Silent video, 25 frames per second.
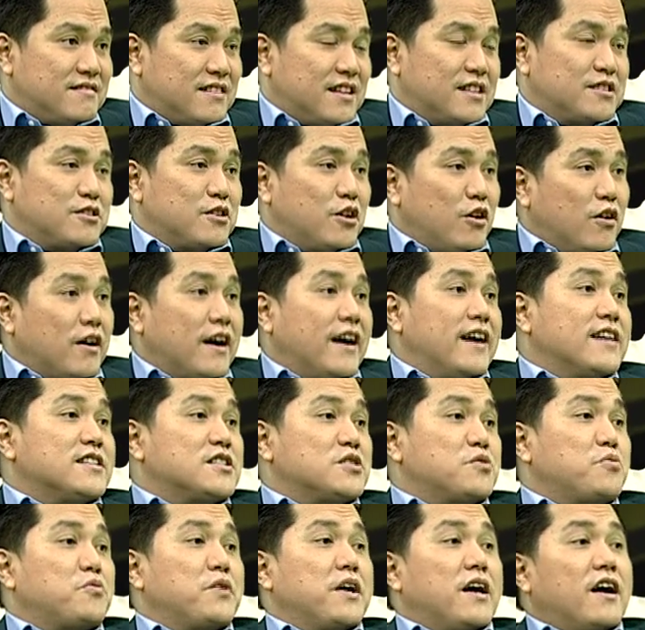As long
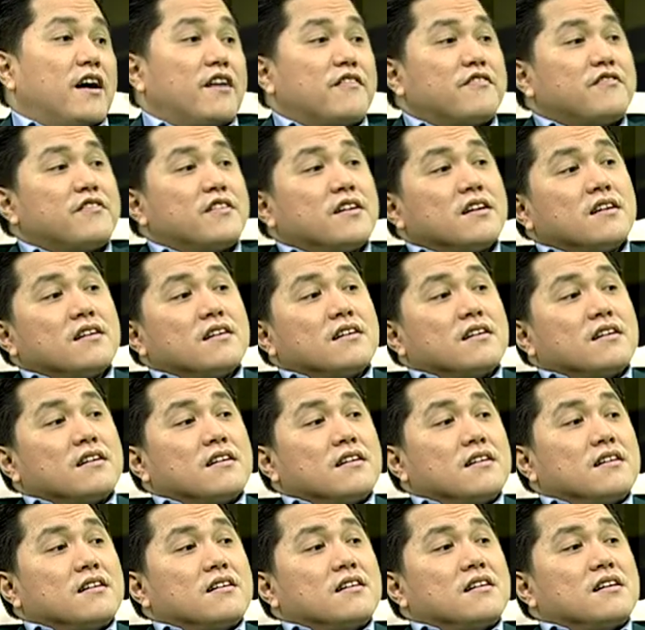as we have
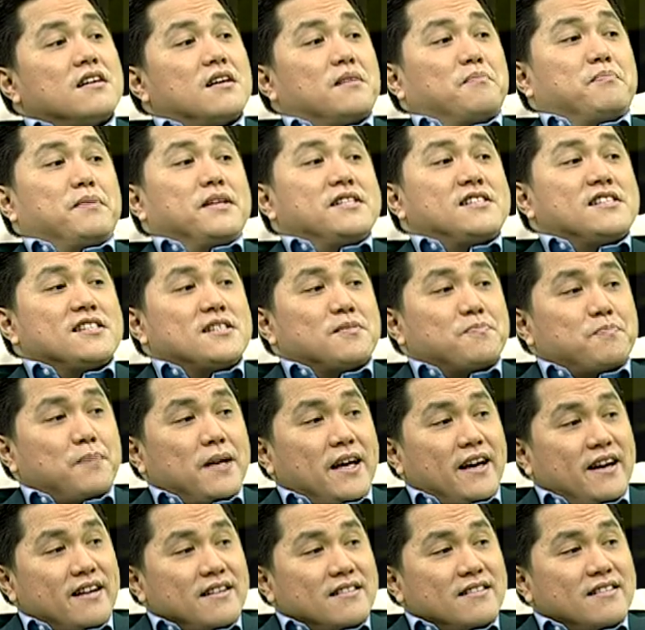a business
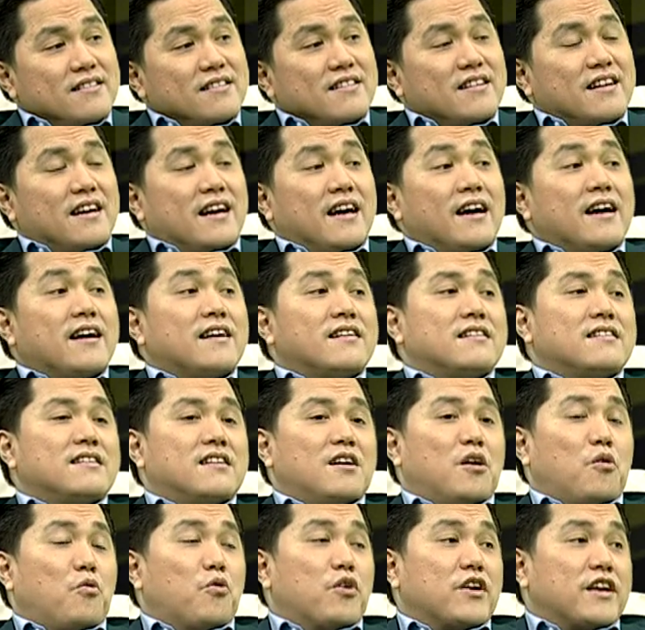plan and
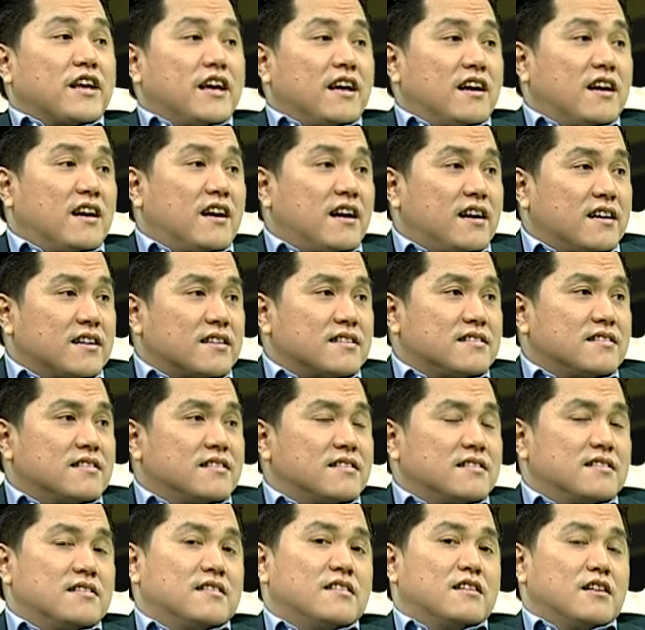working hard
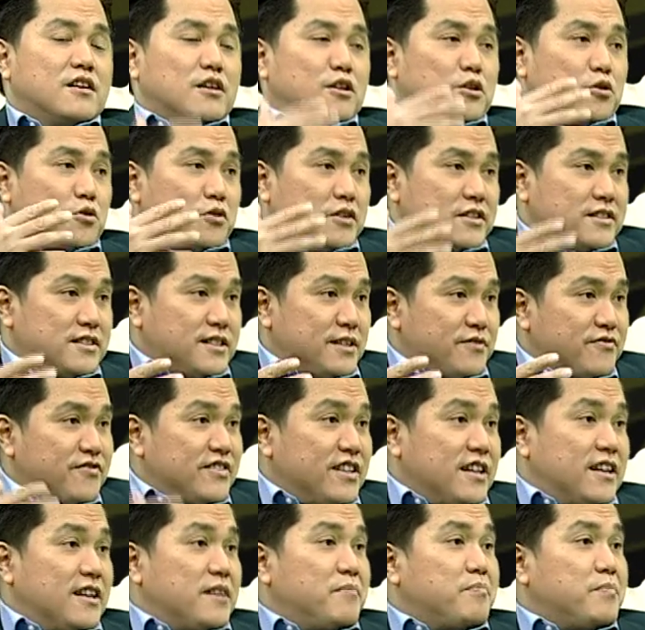to achieve
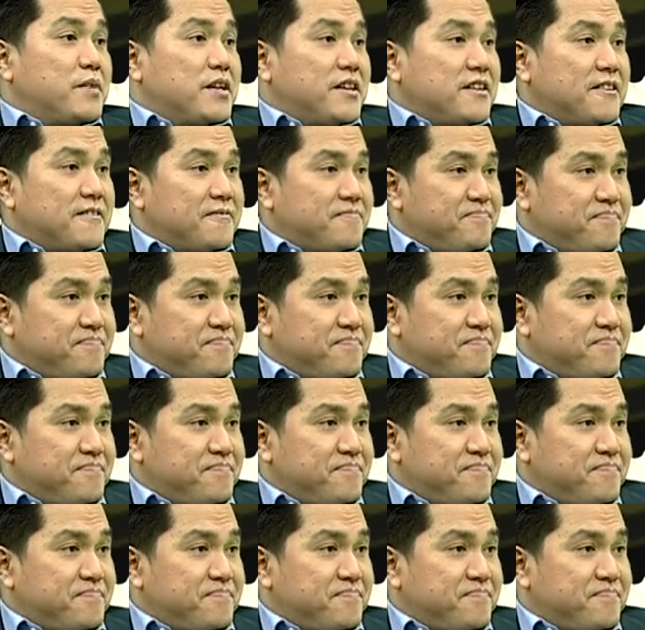the number.